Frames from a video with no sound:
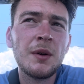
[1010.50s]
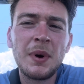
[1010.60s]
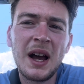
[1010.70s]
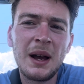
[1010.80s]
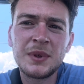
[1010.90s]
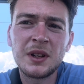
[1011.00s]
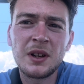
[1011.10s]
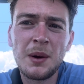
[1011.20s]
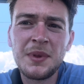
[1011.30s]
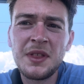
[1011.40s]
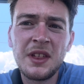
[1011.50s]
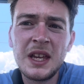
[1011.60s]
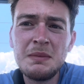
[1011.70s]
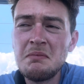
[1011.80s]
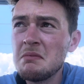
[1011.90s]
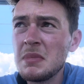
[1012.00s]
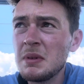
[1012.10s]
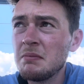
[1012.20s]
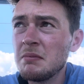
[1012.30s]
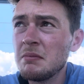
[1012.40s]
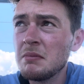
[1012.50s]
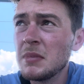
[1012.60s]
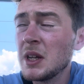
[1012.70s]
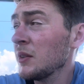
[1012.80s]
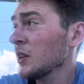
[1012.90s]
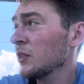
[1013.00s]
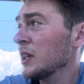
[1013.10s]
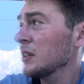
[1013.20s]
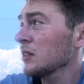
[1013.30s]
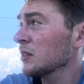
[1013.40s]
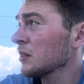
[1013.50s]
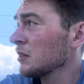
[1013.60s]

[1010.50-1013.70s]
Perhaps a common theme here in Greece?